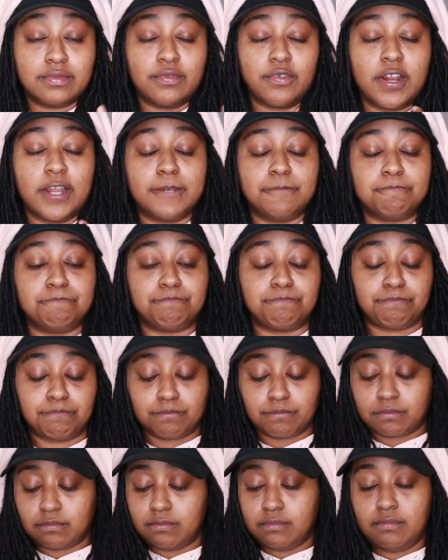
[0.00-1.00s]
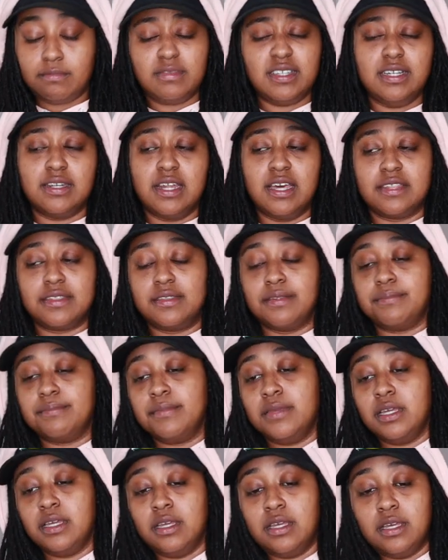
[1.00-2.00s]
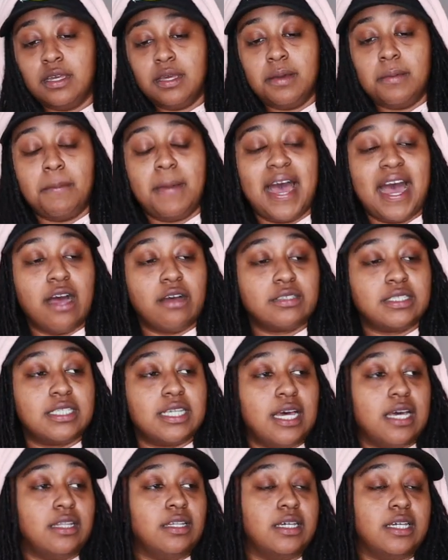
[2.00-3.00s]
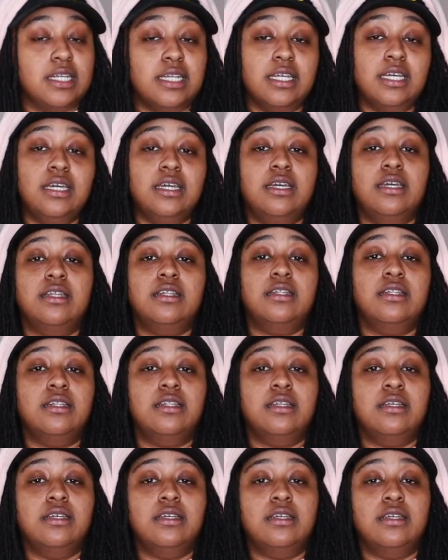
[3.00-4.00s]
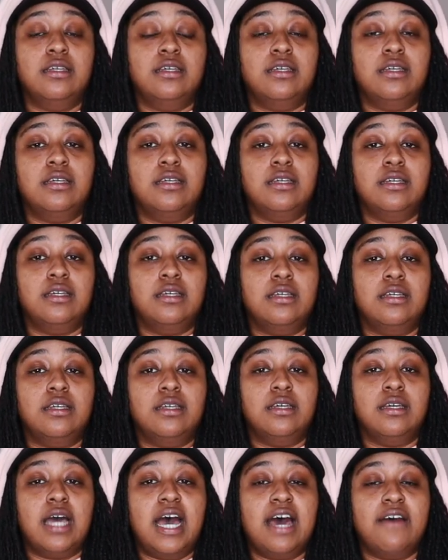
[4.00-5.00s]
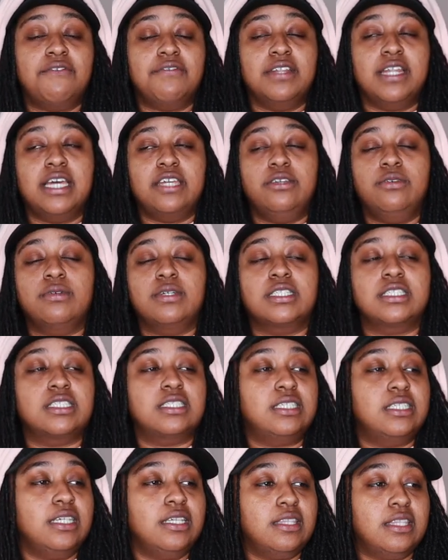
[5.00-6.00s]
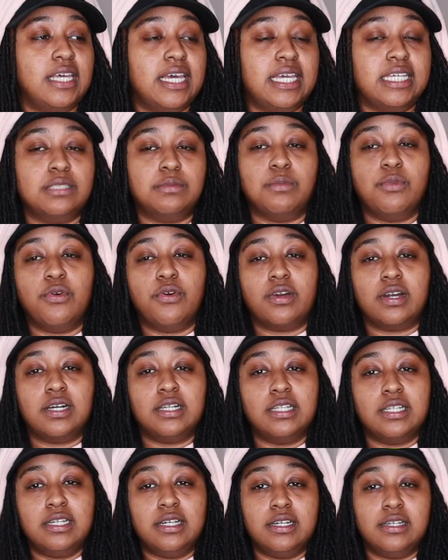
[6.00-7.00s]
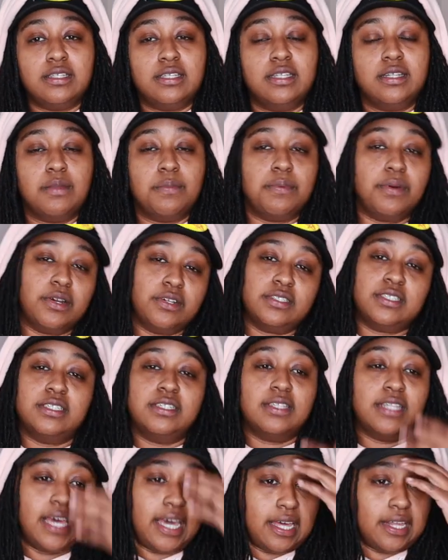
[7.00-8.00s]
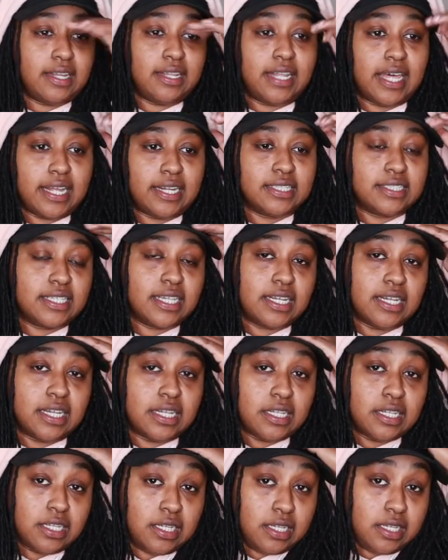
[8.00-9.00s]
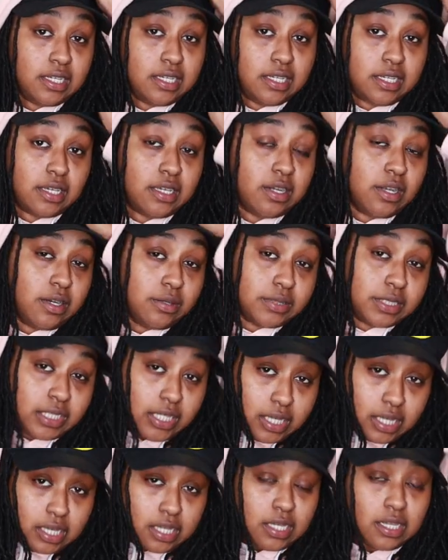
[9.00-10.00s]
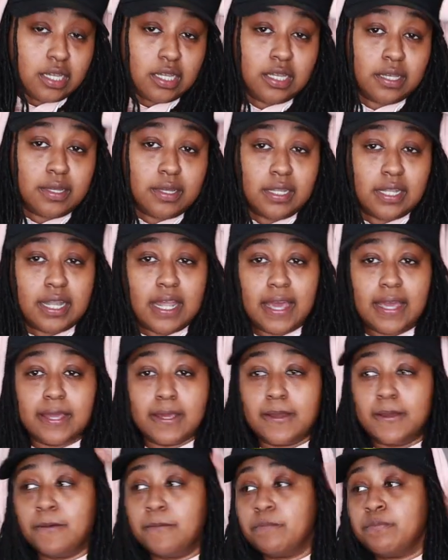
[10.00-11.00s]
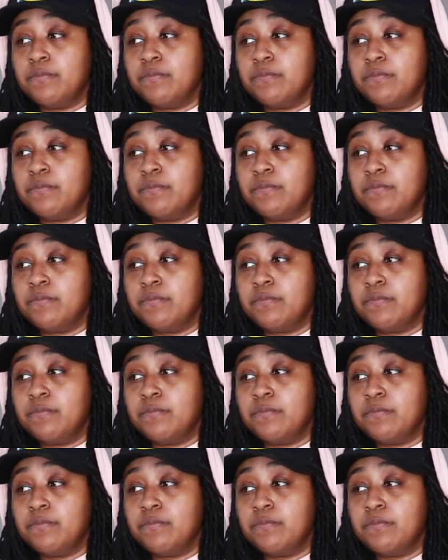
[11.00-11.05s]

right? Nothing. But outside looking in, I feel like you can see things more clear than the person that that is in it. You know what I'm saying? Like